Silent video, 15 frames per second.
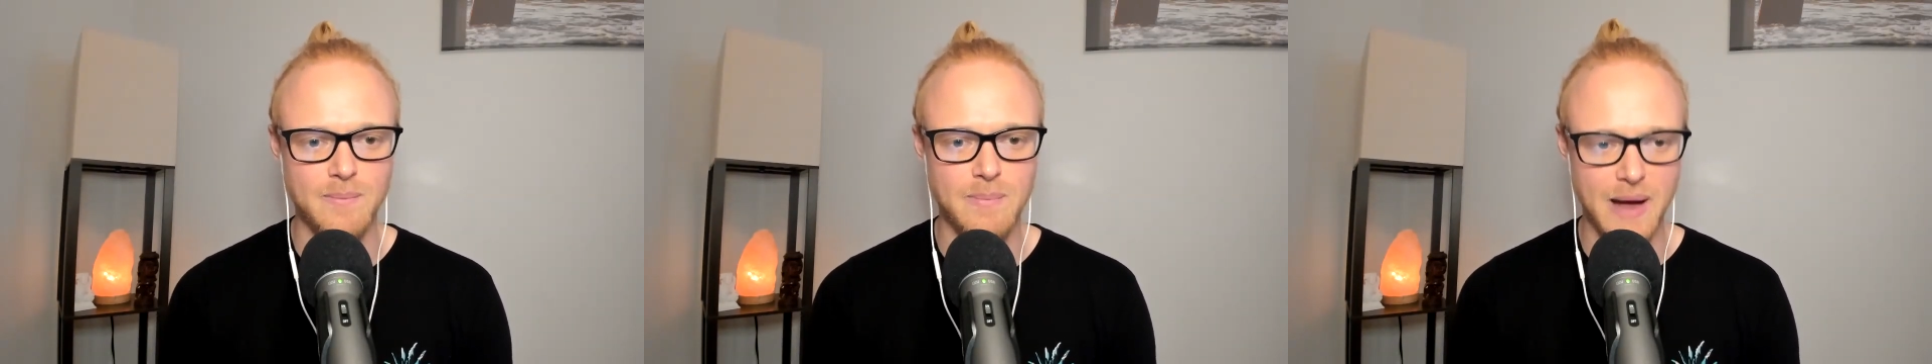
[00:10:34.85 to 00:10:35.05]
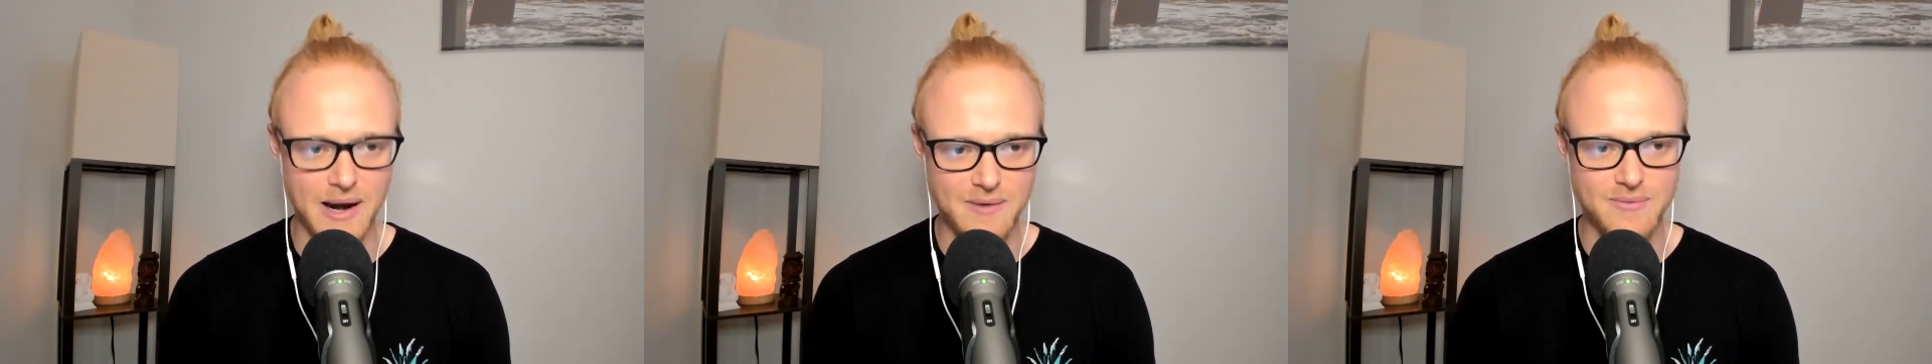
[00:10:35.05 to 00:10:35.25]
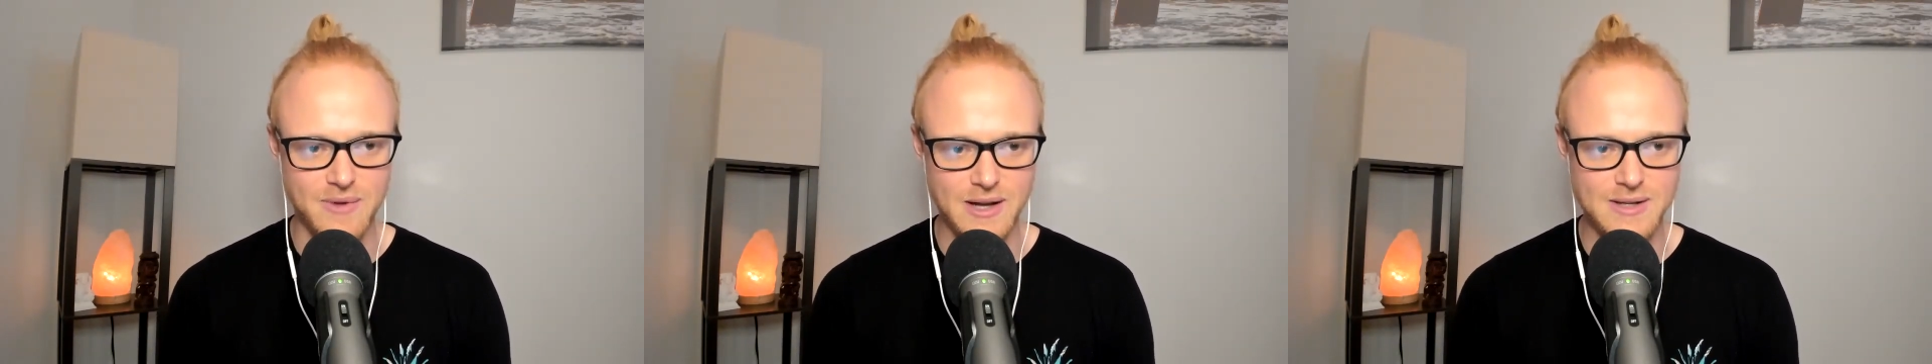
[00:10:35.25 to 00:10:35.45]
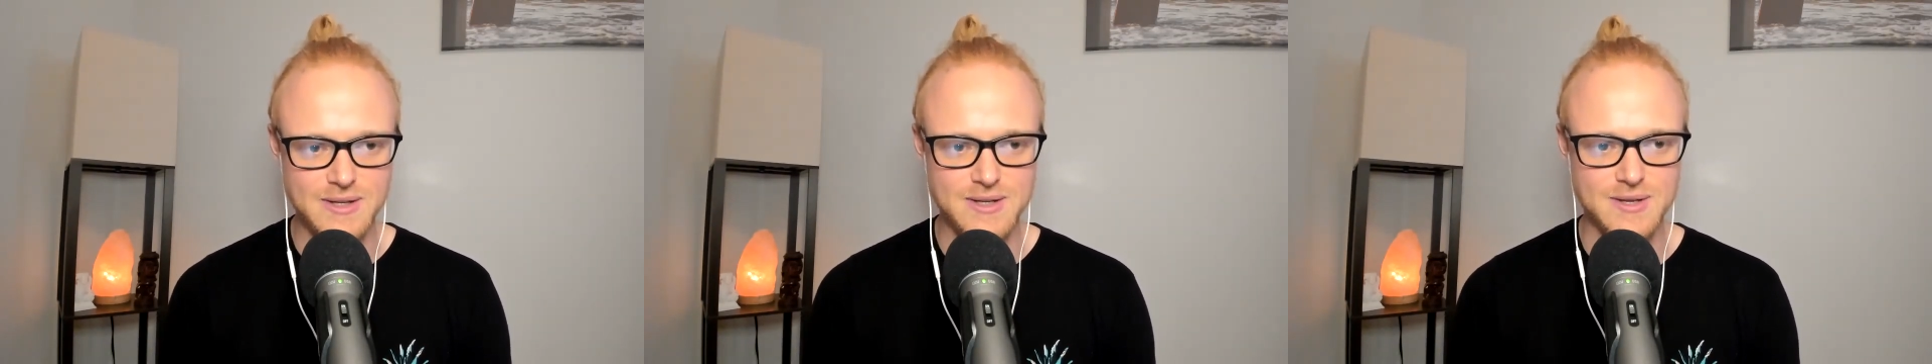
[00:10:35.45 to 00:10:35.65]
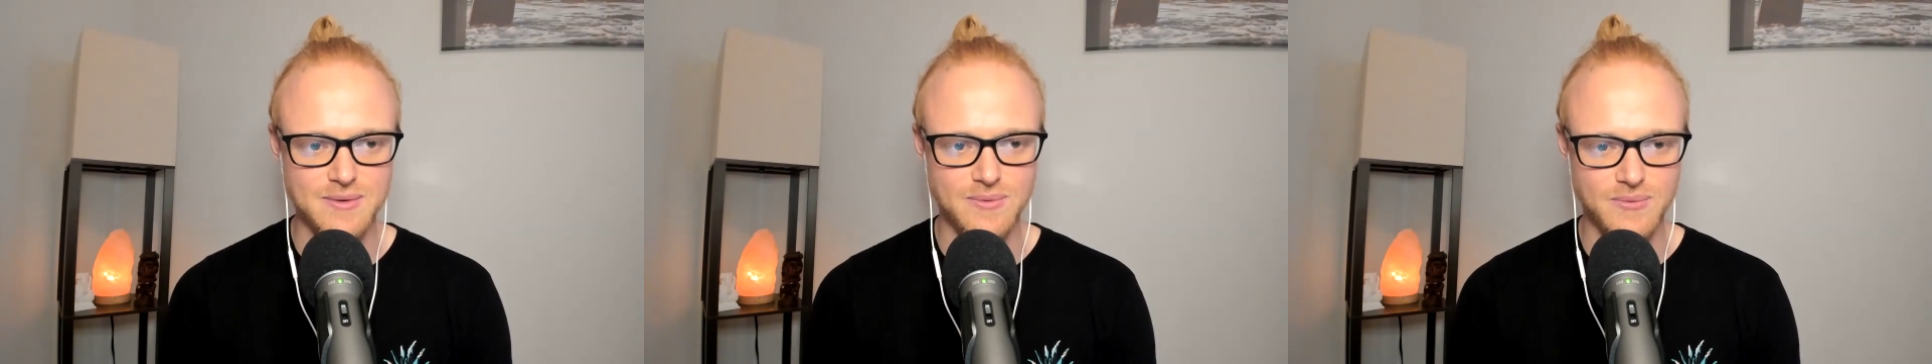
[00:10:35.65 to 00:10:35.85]

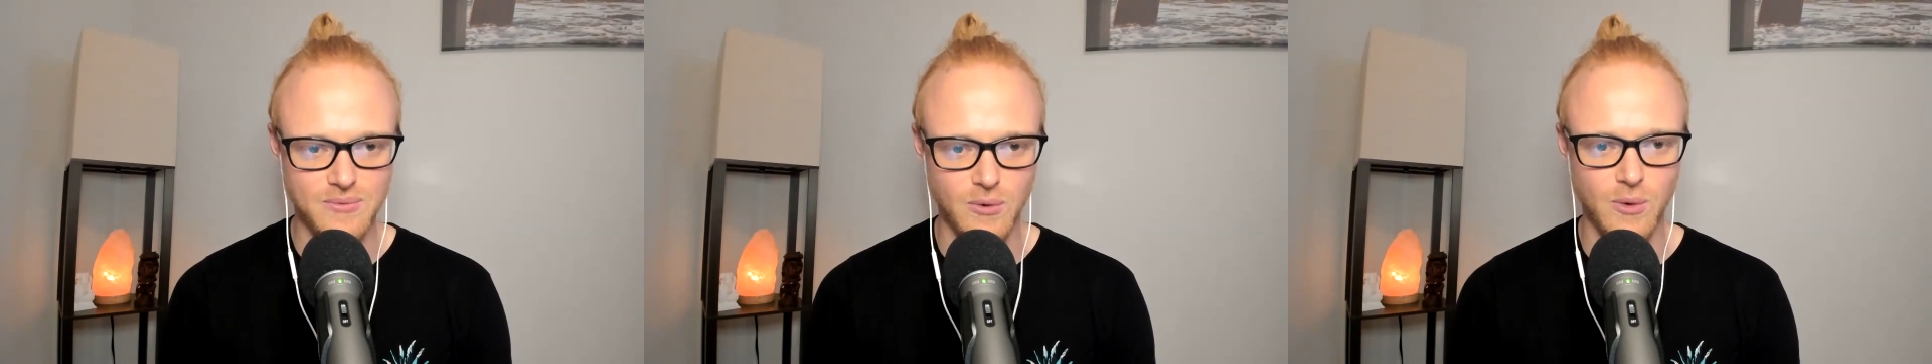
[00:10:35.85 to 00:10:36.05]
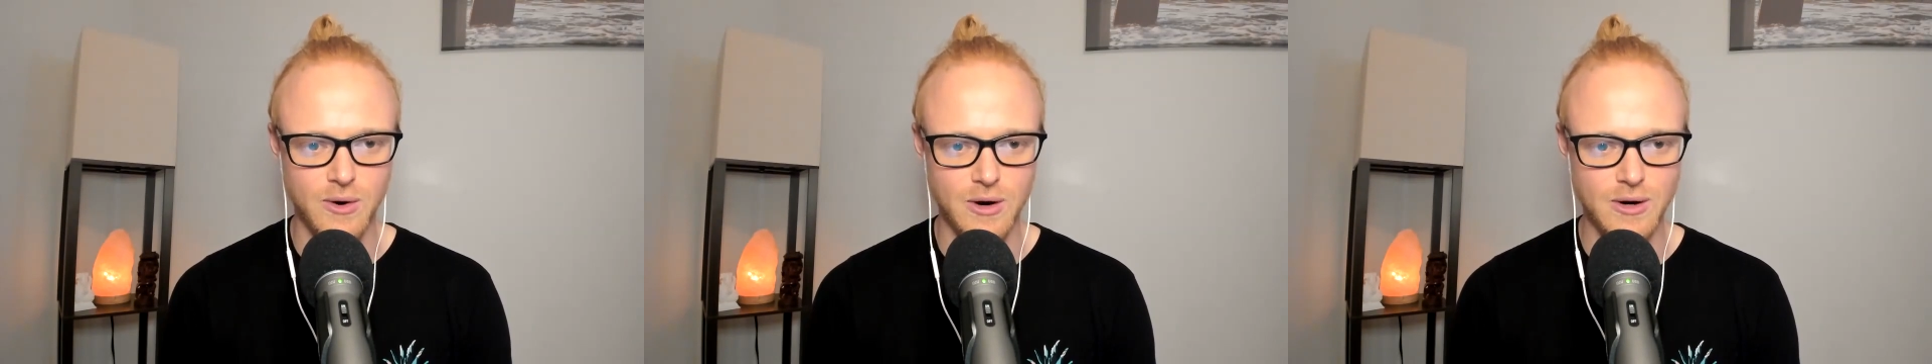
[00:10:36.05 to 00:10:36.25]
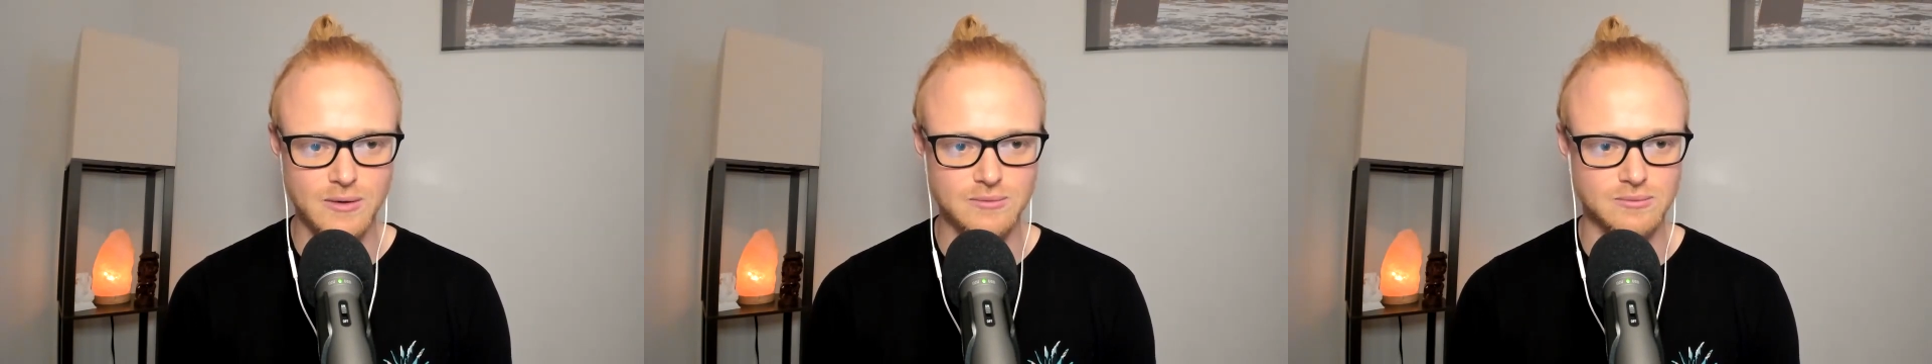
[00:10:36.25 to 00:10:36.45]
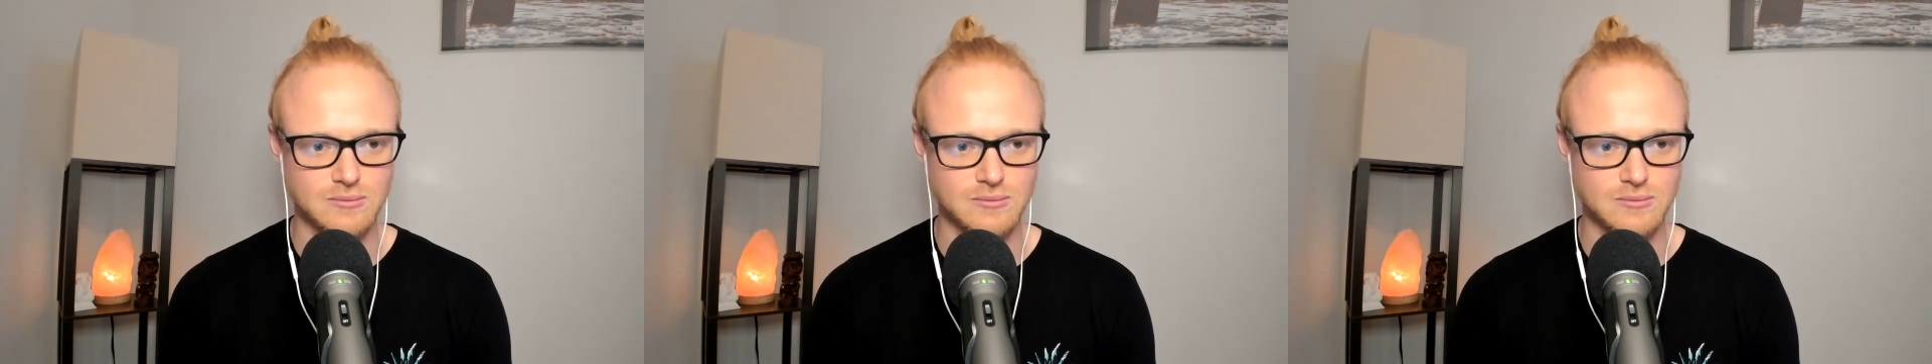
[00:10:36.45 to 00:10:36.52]
benefits for